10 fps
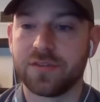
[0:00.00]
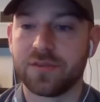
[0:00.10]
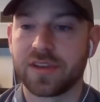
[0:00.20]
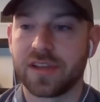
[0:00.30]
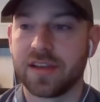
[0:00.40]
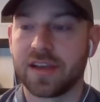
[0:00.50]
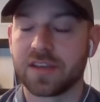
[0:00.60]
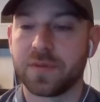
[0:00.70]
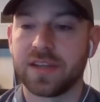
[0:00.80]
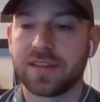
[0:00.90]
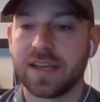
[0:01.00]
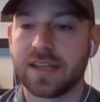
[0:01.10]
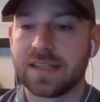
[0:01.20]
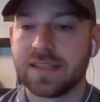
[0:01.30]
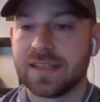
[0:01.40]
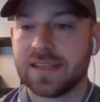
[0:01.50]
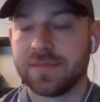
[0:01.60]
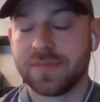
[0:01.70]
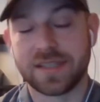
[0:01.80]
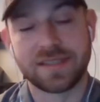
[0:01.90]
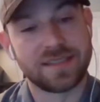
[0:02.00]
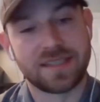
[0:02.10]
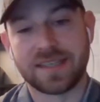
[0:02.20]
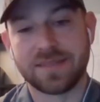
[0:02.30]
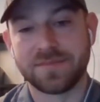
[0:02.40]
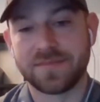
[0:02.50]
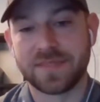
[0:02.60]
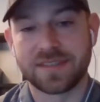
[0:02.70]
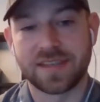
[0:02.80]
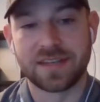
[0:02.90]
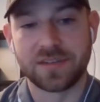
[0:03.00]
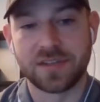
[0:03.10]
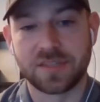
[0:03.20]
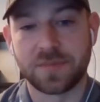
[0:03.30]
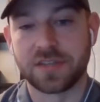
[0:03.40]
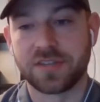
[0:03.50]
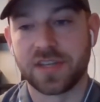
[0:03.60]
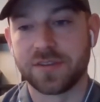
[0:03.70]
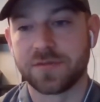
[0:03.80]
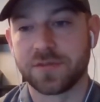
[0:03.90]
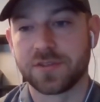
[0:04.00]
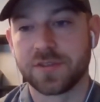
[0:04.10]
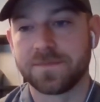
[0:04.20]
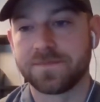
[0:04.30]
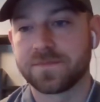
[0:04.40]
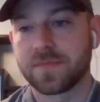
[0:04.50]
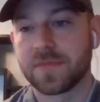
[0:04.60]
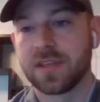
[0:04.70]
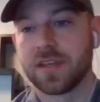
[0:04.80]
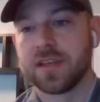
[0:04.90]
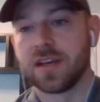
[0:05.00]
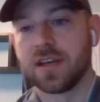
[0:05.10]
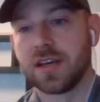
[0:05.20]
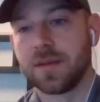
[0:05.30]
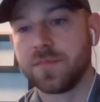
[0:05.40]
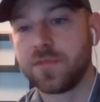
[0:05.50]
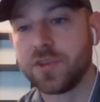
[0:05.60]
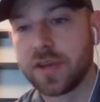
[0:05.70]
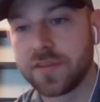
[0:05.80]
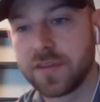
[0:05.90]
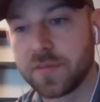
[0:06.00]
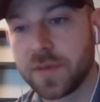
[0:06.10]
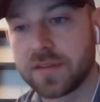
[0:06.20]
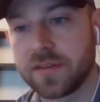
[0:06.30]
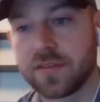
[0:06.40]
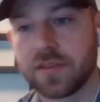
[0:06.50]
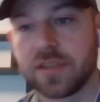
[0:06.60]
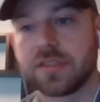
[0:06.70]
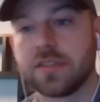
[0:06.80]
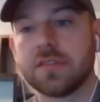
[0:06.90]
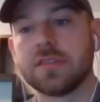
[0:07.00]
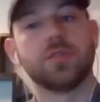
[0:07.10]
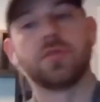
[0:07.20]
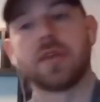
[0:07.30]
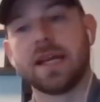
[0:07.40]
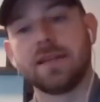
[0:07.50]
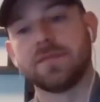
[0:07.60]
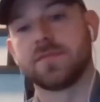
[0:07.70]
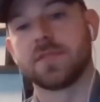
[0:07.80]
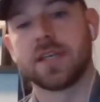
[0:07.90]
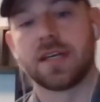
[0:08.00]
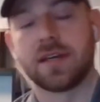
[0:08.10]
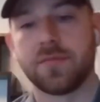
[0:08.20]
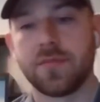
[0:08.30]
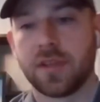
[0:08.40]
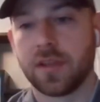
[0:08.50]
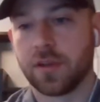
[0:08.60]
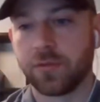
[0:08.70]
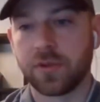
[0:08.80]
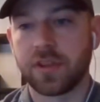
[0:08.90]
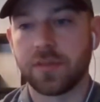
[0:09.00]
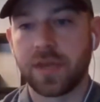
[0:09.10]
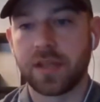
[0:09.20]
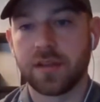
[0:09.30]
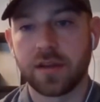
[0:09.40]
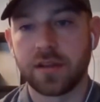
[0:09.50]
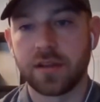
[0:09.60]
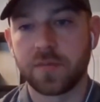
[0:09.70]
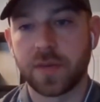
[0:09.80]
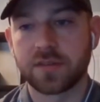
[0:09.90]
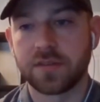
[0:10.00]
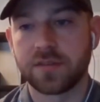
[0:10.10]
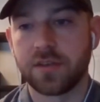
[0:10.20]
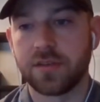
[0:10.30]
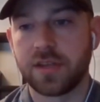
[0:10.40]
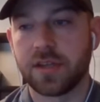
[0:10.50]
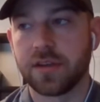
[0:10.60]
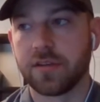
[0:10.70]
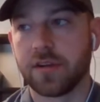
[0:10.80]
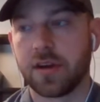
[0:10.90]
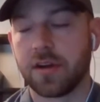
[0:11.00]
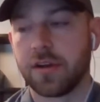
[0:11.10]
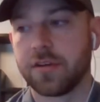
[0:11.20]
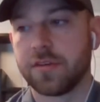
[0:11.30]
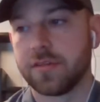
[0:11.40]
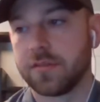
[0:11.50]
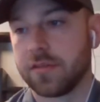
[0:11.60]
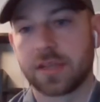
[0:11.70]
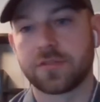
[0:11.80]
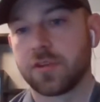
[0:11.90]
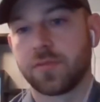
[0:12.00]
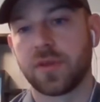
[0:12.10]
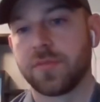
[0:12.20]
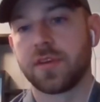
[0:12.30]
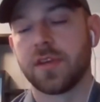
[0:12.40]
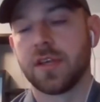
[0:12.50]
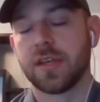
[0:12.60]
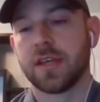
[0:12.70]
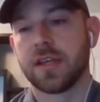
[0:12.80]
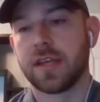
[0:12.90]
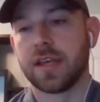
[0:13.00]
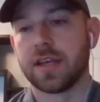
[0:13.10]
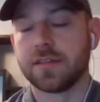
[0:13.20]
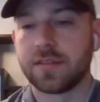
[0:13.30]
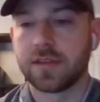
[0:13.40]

to kind of expedite that, but it's been a challenge for sure. Do you have to inspect insulation? You do not. Really, the main inspections that you need here are electrical, plumbing, and